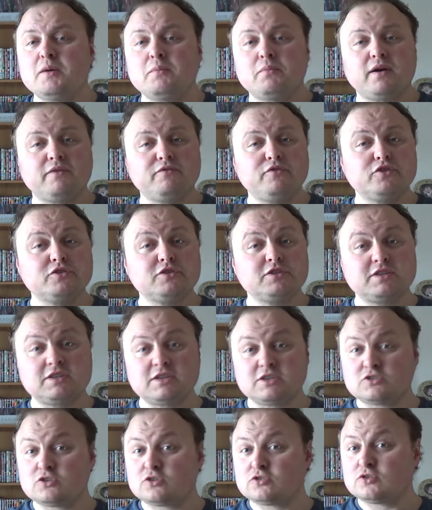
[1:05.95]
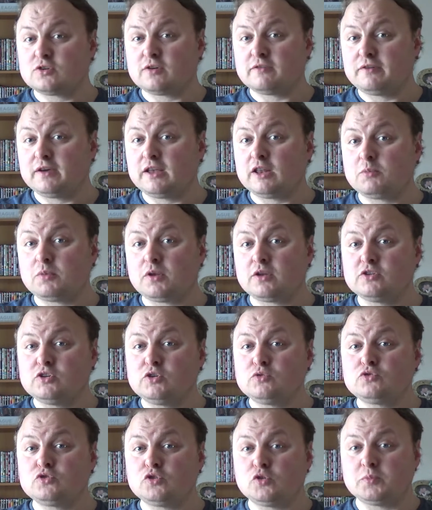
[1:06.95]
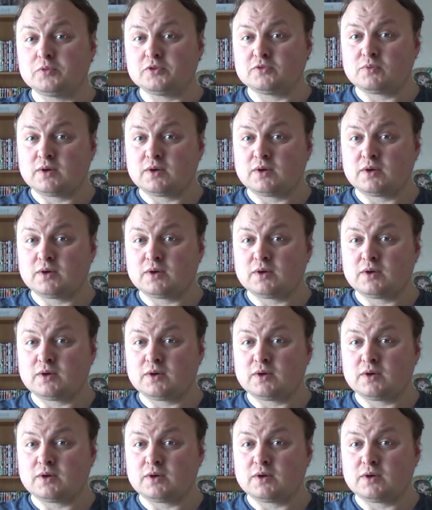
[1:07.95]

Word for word: but I've noticed it's also available on YouTube as